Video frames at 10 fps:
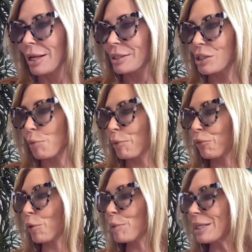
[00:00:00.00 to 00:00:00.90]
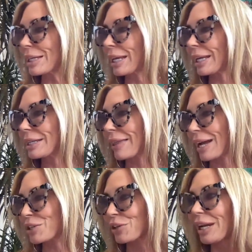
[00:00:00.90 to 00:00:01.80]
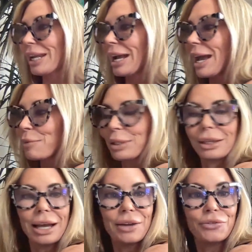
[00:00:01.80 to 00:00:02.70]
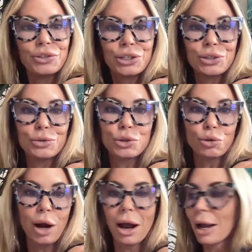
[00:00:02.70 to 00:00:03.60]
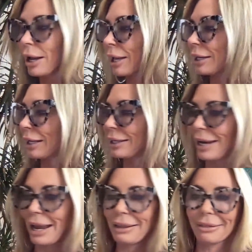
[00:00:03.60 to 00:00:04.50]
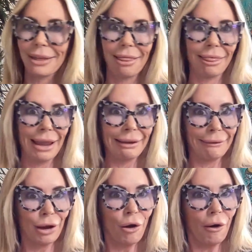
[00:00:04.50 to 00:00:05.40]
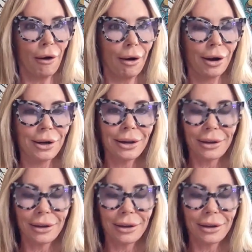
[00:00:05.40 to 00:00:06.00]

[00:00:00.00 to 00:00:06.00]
So before we dig into that training, I would love to draw and ignite the light card.